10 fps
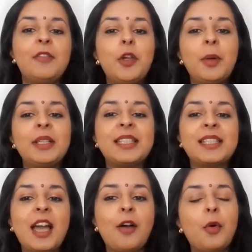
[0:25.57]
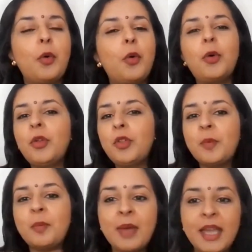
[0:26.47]
Now, if you were to scour
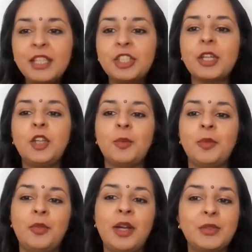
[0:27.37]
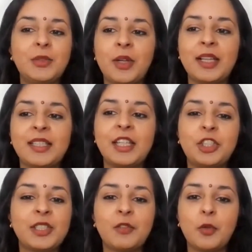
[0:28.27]
all the major human rights
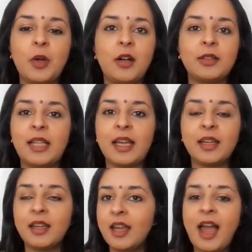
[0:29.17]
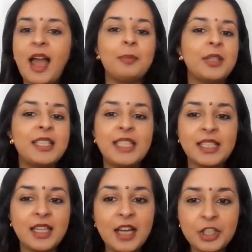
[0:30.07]
organizations of the world, like
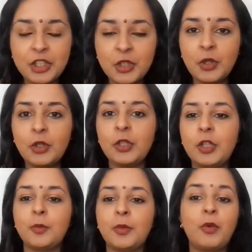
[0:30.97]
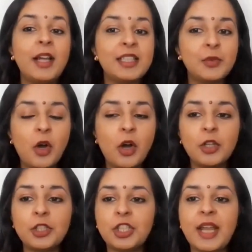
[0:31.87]
Amnesty International, Human Rights
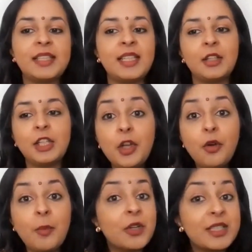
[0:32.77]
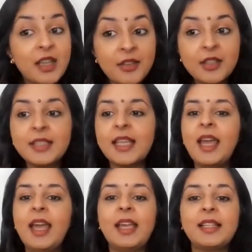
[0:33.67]
Watch, ACLU, amongst
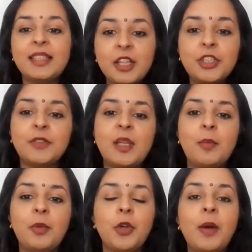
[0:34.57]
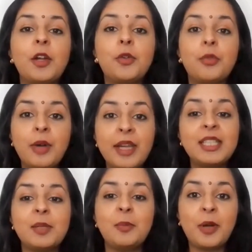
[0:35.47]
others, in search of someone who, at
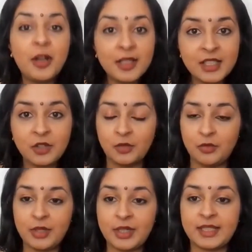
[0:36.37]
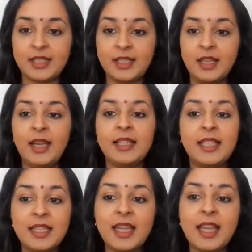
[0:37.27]
great personal risk,
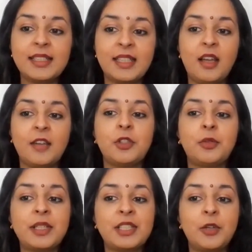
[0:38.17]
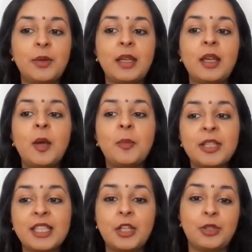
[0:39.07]
dedicates their life to rescuing
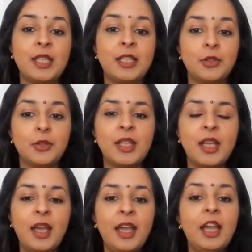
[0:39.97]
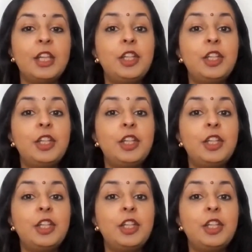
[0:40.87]
persecuted Hindus,